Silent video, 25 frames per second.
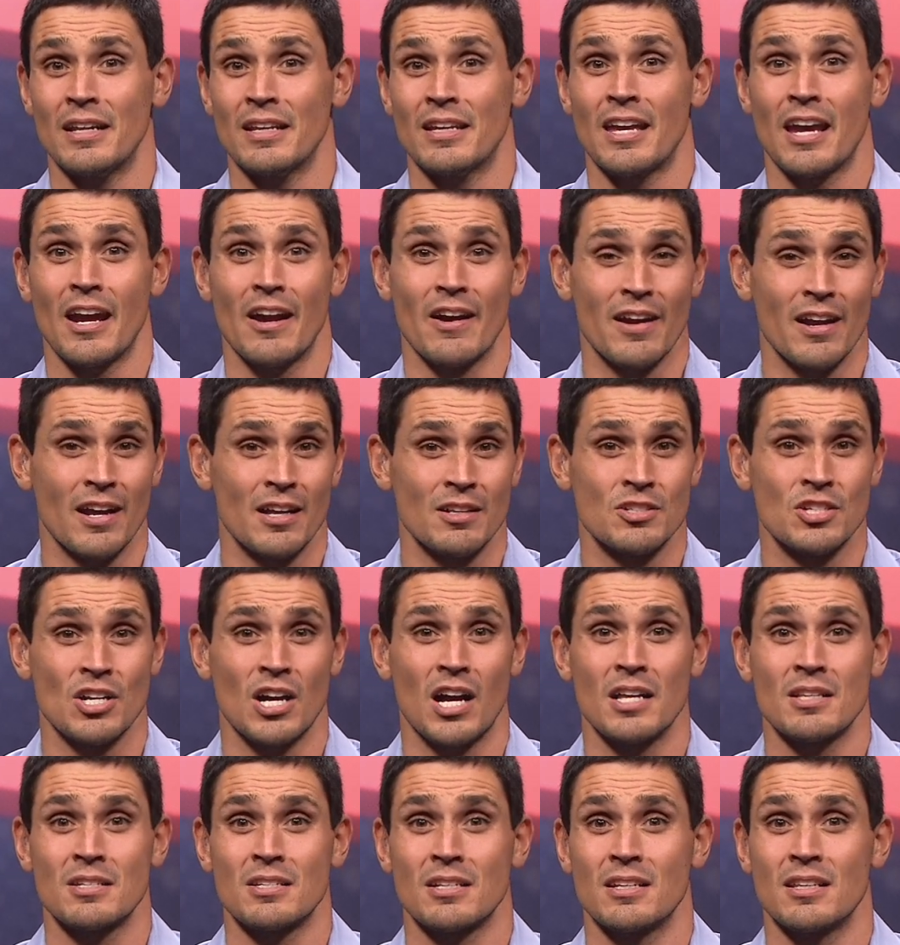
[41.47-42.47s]
and Kerryon
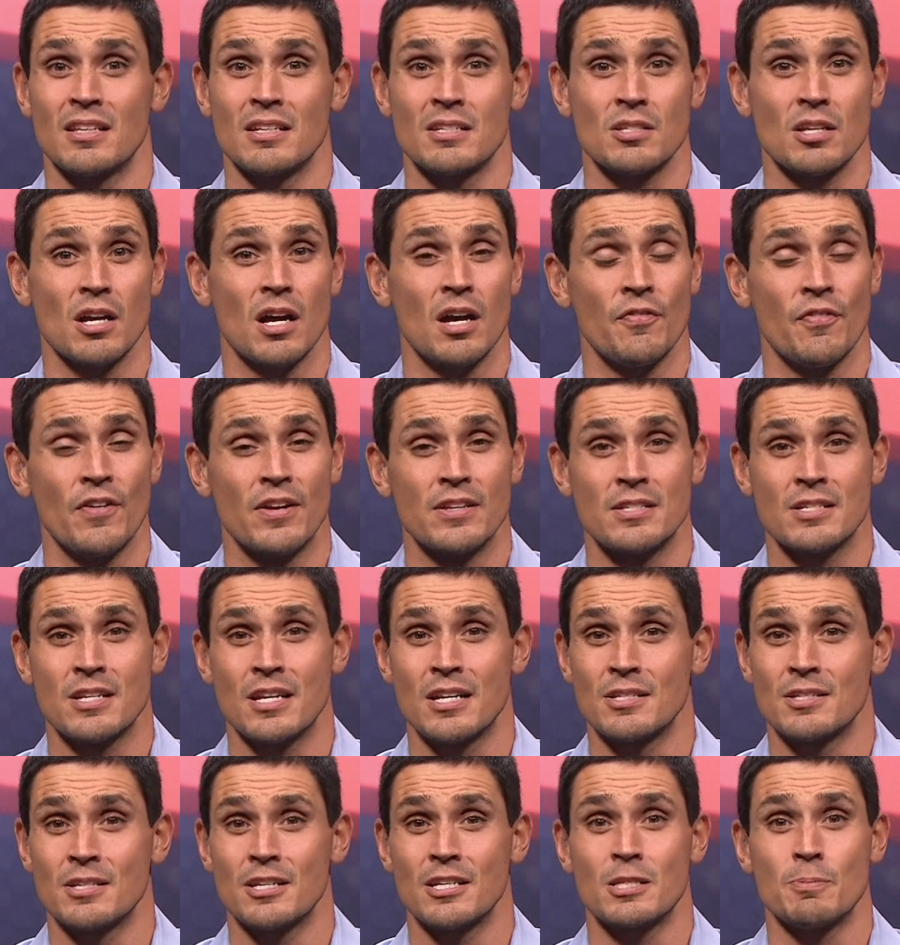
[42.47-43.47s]
Johnson in this offense,
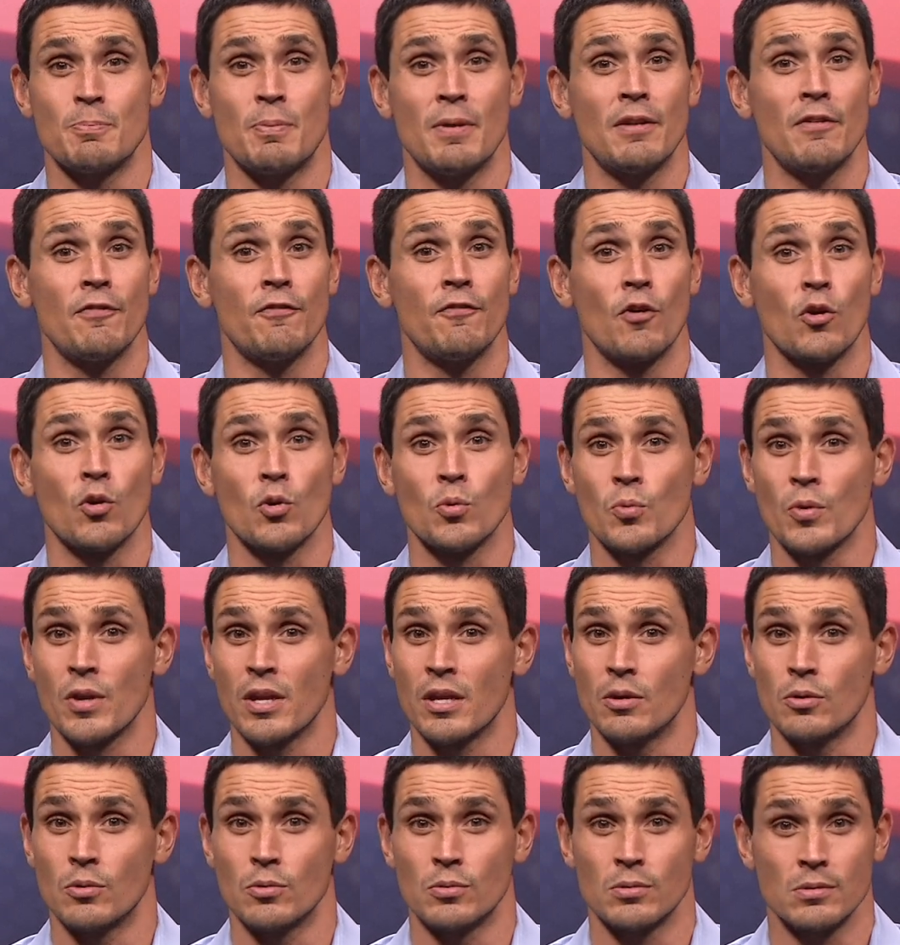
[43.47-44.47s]
because it's been for
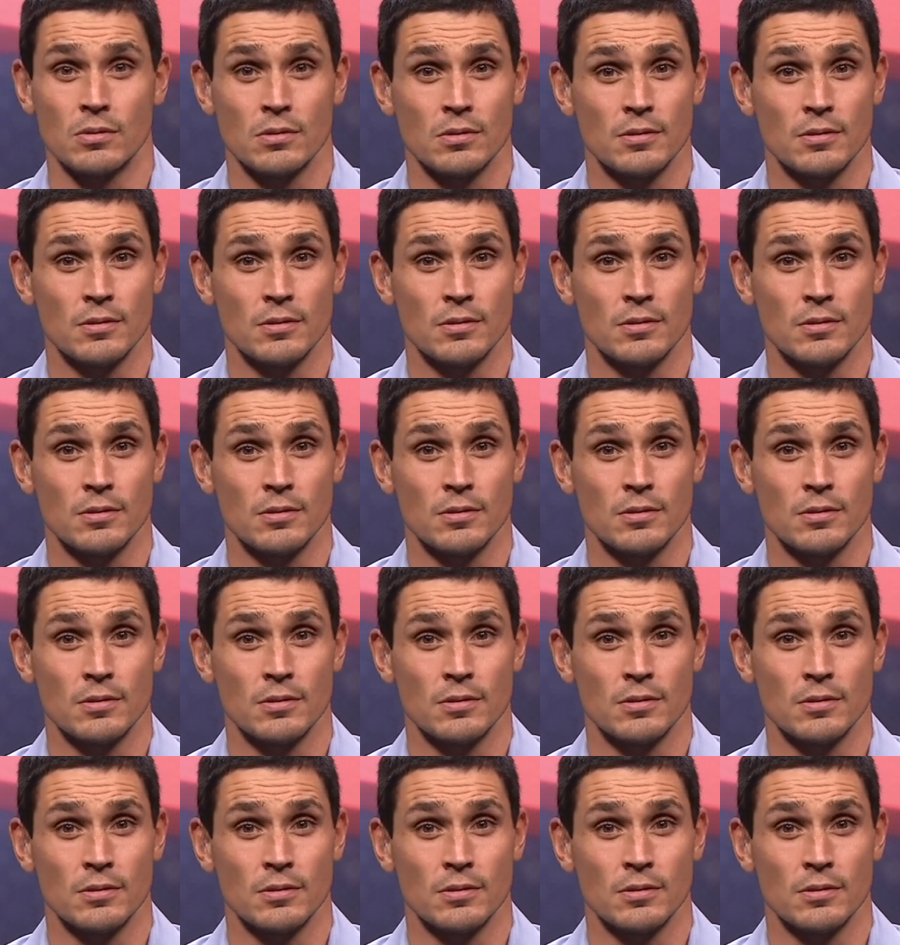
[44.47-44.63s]
real.